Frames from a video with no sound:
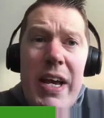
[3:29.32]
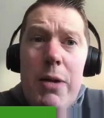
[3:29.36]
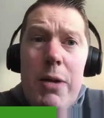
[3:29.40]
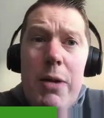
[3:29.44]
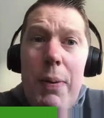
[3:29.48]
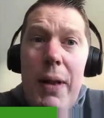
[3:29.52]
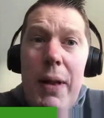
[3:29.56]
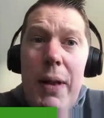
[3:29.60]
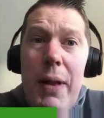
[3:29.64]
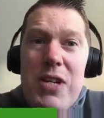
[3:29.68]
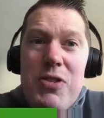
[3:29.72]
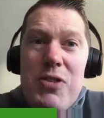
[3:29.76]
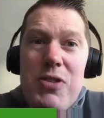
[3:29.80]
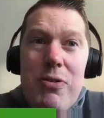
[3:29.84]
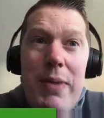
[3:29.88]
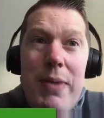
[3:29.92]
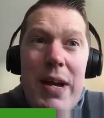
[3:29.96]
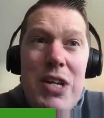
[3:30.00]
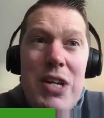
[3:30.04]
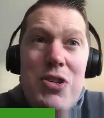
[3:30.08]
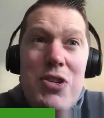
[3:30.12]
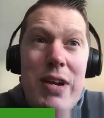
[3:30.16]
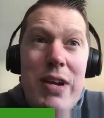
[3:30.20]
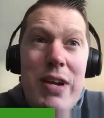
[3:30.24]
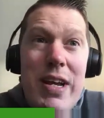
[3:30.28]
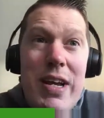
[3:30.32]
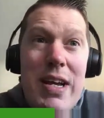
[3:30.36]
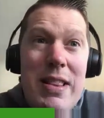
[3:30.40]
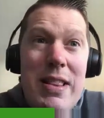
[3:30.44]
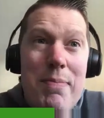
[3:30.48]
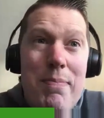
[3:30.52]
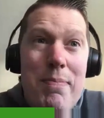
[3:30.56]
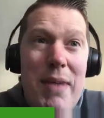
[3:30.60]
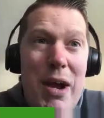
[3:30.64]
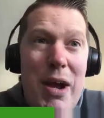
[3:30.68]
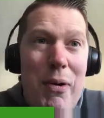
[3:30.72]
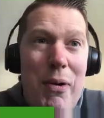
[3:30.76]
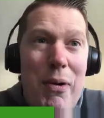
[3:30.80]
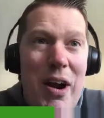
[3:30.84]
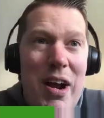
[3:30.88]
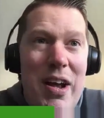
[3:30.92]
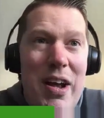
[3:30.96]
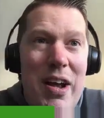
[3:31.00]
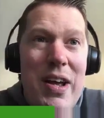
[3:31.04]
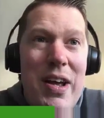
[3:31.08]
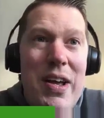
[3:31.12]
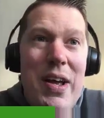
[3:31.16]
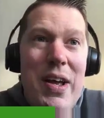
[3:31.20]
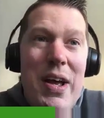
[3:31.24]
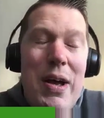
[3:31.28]
And speaking of players from history, in the
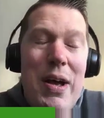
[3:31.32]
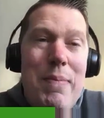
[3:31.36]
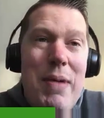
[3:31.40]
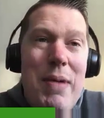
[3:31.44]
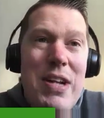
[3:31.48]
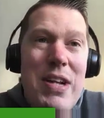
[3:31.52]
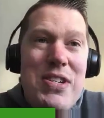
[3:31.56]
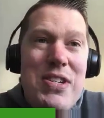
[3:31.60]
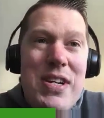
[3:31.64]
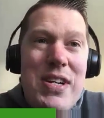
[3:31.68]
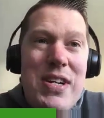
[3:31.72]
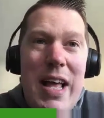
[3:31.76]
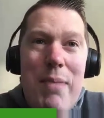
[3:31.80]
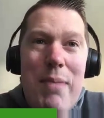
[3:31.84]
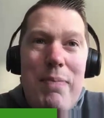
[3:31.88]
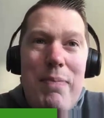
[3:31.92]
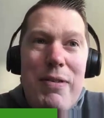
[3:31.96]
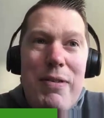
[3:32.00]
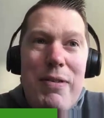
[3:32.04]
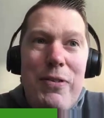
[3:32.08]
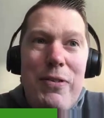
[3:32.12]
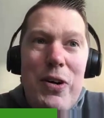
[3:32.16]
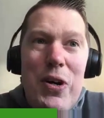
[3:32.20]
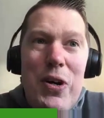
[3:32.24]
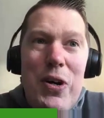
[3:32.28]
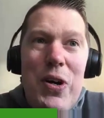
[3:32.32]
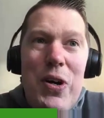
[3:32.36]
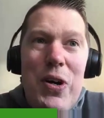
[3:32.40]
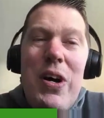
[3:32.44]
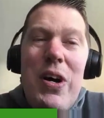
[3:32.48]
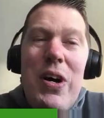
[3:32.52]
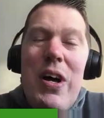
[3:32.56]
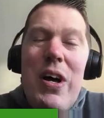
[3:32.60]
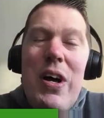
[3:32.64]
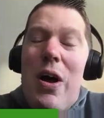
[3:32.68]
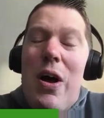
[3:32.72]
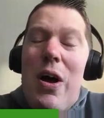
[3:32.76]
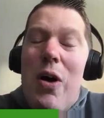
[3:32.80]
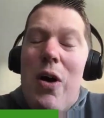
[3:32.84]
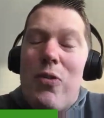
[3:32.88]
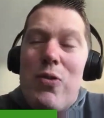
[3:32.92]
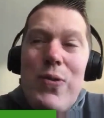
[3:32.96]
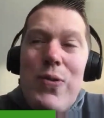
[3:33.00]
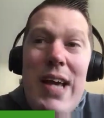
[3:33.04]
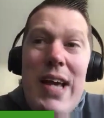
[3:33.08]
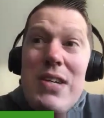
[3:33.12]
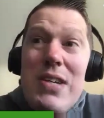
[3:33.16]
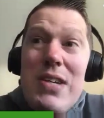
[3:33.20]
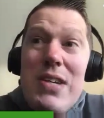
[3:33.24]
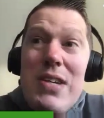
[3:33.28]
Mirror, mentioned them before,
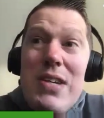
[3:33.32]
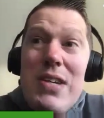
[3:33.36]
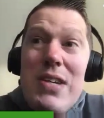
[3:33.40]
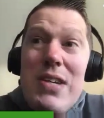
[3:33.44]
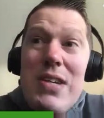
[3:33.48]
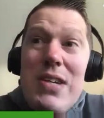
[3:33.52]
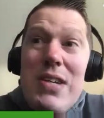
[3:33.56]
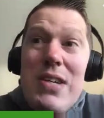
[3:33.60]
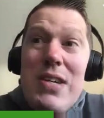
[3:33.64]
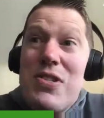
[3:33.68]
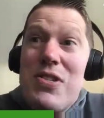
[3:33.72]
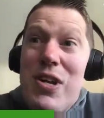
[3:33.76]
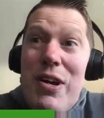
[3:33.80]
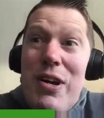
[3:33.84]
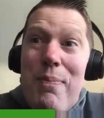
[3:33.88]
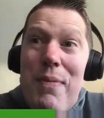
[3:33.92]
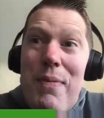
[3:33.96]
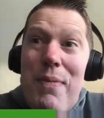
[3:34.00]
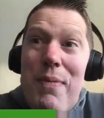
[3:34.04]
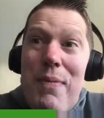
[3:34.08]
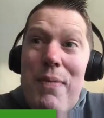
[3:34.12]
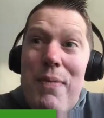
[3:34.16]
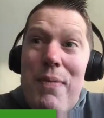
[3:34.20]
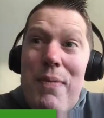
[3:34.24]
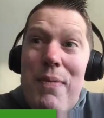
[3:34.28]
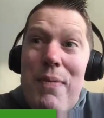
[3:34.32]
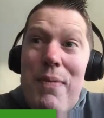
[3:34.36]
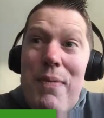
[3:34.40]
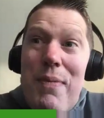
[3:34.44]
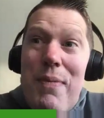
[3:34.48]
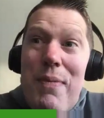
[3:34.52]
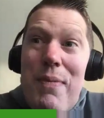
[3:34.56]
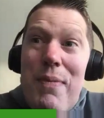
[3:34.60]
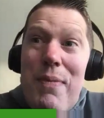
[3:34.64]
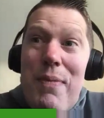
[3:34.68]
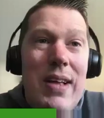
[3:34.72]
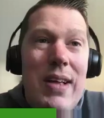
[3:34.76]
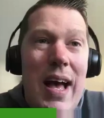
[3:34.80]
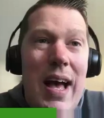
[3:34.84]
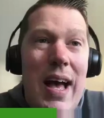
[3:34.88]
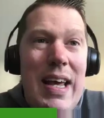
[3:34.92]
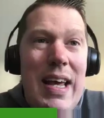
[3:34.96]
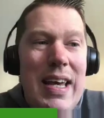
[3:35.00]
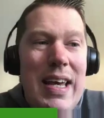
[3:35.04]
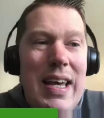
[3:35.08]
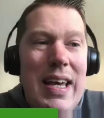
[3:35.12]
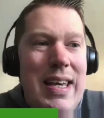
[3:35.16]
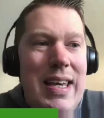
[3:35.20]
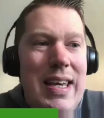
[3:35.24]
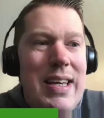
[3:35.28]
Wrexham,
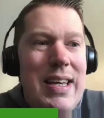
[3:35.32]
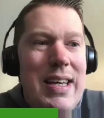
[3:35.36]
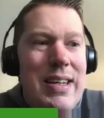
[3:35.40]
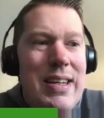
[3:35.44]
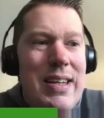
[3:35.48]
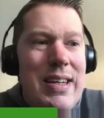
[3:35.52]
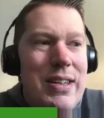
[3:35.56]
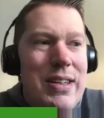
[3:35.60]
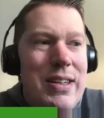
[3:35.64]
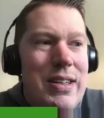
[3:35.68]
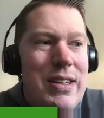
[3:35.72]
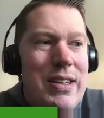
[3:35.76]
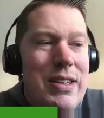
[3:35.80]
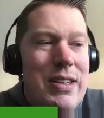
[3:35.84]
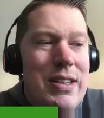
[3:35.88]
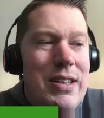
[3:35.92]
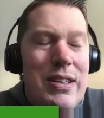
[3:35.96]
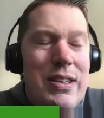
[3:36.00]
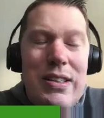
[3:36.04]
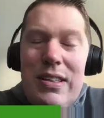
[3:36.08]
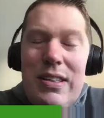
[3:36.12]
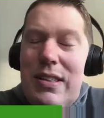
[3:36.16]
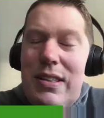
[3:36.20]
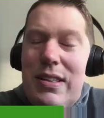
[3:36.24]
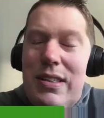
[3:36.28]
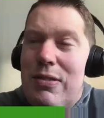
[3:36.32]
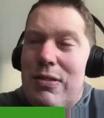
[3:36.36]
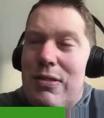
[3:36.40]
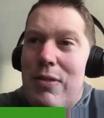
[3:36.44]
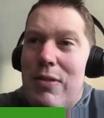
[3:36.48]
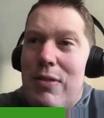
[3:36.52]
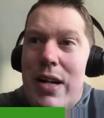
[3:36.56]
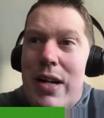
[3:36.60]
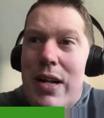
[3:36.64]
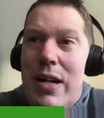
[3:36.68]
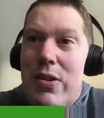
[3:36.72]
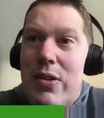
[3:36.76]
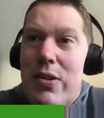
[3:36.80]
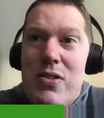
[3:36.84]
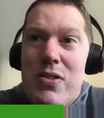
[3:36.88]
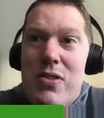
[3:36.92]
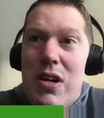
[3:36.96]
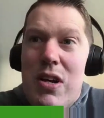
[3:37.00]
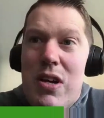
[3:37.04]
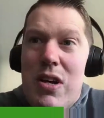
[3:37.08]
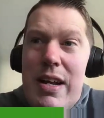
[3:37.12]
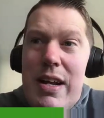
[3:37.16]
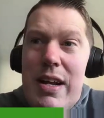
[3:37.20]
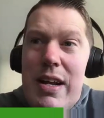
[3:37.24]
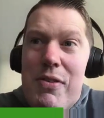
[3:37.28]
McElhenney,
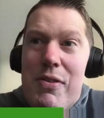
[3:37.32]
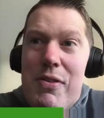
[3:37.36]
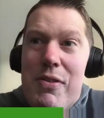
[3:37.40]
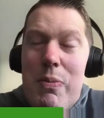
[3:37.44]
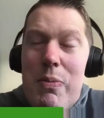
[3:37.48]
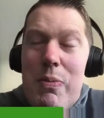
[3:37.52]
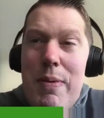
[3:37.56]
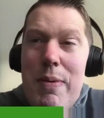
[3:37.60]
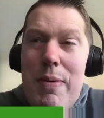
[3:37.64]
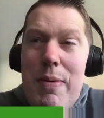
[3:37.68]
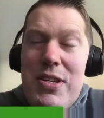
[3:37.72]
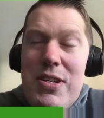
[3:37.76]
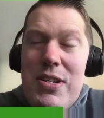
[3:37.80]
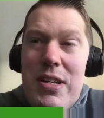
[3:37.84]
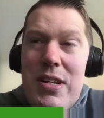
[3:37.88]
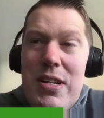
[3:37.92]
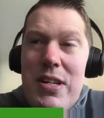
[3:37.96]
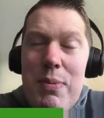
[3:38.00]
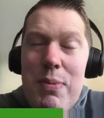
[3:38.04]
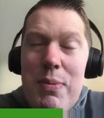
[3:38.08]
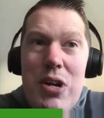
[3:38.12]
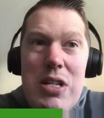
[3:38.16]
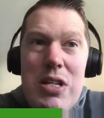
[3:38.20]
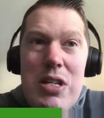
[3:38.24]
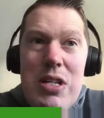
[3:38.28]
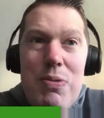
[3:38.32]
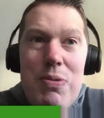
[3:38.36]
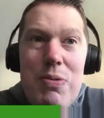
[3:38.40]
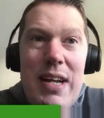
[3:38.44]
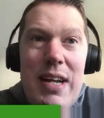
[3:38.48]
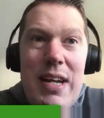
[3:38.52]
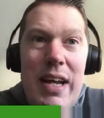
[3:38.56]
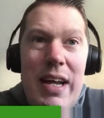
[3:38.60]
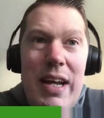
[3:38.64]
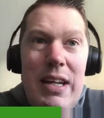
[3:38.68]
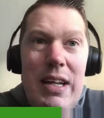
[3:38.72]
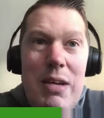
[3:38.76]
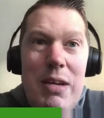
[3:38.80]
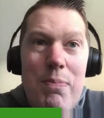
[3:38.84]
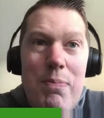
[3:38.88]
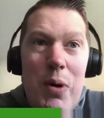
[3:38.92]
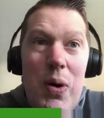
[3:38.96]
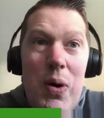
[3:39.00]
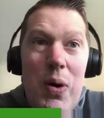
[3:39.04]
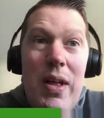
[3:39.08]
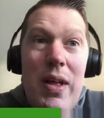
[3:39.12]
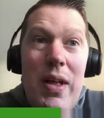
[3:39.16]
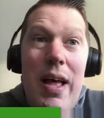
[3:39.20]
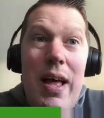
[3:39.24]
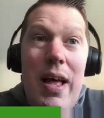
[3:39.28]
Reynolds, God, I never thought I'd be mentioning them on the Transfer
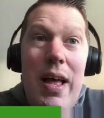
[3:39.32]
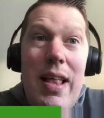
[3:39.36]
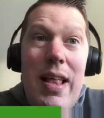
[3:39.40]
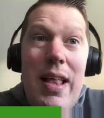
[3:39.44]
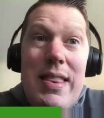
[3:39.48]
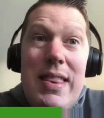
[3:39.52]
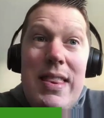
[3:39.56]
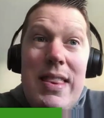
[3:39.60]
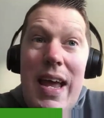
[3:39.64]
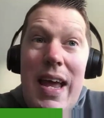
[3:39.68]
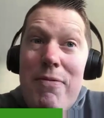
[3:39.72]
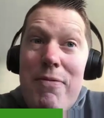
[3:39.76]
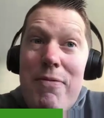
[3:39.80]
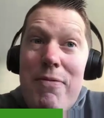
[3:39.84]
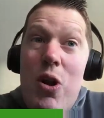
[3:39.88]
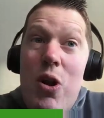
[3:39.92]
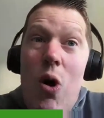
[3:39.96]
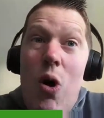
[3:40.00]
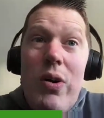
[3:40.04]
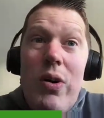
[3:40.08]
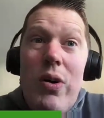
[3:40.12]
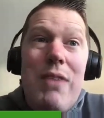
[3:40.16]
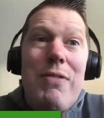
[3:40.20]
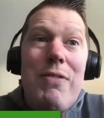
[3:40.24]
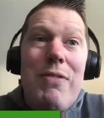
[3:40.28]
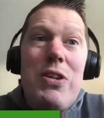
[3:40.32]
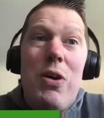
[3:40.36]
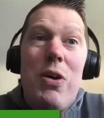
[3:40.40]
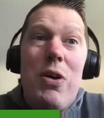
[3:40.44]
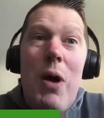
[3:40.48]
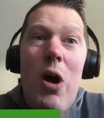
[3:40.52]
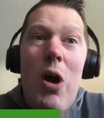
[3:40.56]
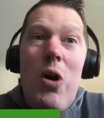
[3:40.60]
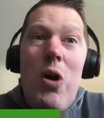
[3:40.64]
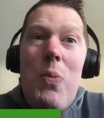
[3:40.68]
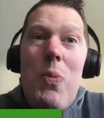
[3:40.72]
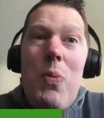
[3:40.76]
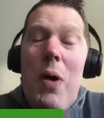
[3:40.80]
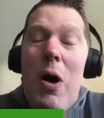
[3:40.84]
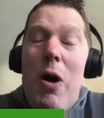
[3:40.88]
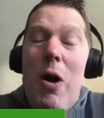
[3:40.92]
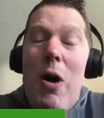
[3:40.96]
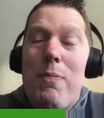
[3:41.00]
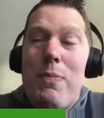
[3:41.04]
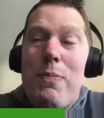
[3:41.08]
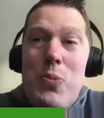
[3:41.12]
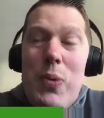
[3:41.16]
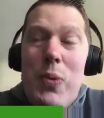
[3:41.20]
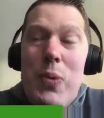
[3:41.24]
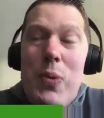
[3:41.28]
Daily, but they have not given
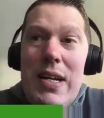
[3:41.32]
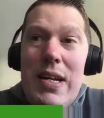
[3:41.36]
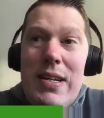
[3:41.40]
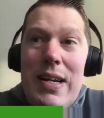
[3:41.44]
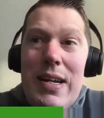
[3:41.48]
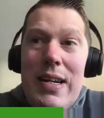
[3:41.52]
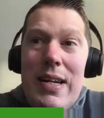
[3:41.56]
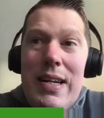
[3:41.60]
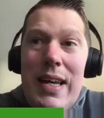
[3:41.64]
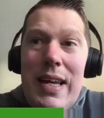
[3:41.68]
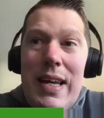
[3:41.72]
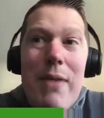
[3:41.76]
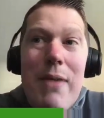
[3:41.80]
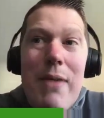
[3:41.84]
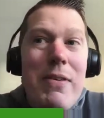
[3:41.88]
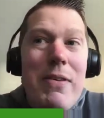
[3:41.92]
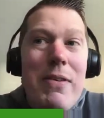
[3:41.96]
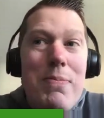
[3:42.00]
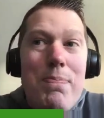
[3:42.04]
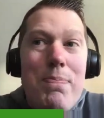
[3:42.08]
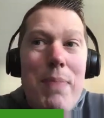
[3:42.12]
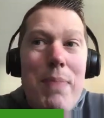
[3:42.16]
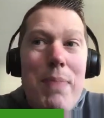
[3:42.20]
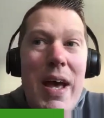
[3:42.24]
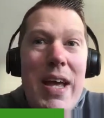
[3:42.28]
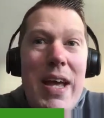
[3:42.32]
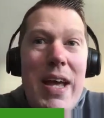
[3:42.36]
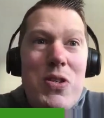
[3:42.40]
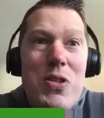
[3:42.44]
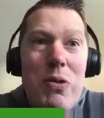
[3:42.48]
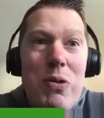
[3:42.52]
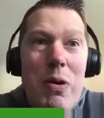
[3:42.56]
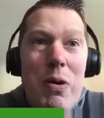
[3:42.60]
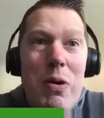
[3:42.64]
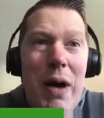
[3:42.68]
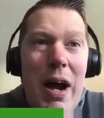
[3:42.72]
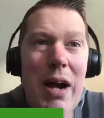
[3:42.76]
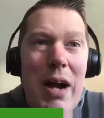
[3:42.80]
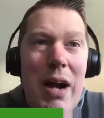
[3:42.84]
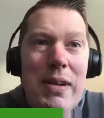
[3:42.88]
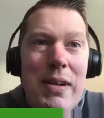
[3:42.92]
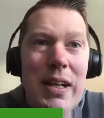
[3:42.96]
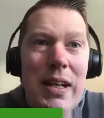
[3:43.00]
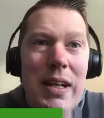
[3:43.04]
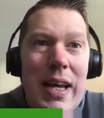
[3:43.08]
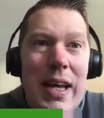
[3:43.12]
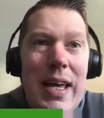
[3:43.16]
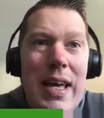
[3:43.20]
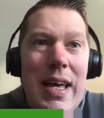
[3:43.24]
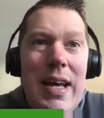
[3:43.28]
up hope of persuading Gareth Bale
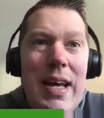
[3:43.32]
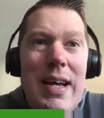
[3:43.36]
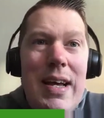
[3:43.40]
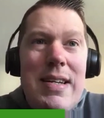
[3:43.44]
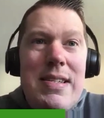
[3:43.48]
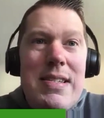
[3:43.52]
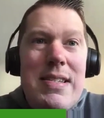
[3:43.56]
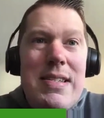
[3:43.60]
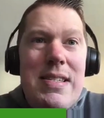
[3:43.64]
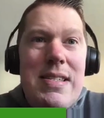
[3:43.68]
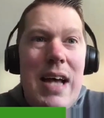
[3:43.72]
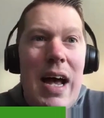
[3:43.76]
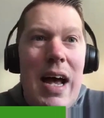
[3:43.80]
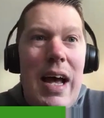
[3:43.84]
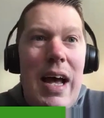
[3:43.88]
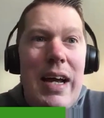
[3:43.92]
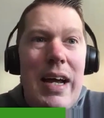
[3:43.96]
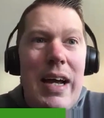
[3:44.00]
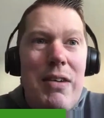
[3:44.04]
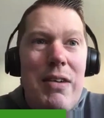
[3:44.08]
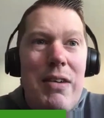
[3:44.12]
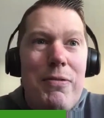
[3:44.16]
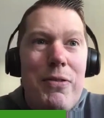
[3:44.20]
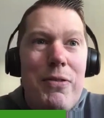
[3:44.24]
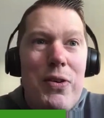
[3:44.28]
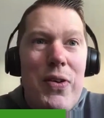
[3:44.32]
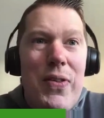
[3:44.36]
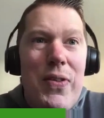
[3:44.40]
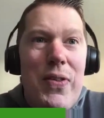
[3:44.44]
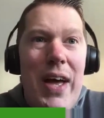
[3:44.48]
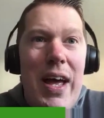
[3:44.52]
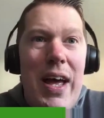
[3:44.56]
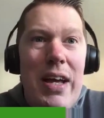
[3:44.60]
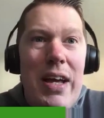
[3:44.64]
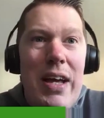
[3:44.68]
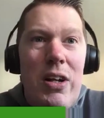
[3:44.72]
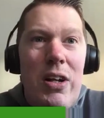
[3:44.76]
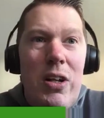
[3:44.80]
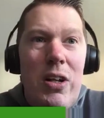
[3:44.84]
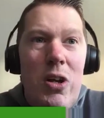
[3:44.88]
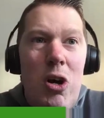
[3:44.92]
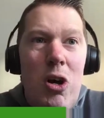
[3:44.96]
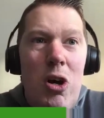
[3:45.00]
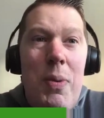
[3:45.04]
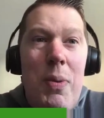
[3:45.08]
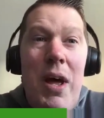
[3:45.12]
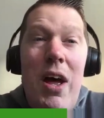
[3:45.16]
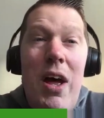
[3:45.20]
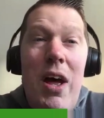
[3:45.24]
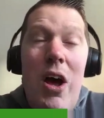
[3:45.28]
to apparently sign for their
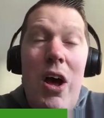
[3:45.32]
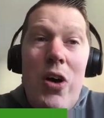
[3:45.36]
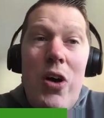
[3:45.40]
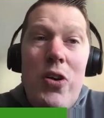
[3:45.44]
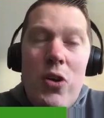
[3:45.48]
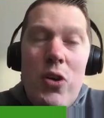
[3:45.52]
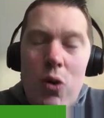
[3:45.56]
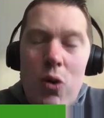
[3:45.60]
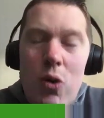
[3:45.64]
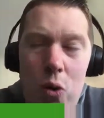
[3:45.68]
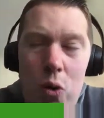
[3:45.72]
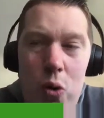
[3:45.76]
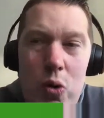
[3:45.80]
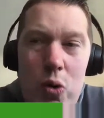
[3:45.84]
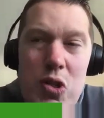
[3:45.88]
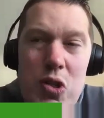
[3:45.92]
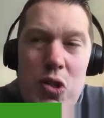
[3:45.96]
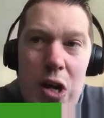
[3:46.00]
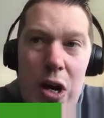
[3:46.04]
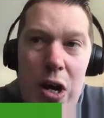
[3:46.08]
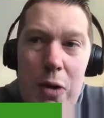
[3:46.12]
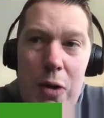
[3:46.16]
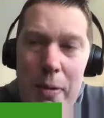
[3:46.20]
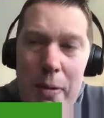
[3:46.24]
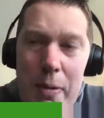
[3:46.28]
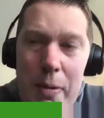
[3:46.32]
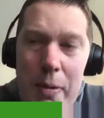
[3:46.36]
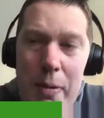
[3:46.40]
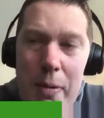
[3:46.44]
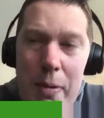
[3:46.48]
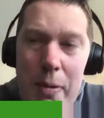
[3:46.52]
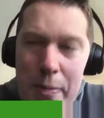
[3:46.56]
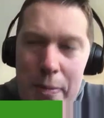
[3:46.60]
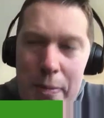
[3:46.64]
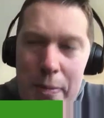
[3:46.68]
club. And also,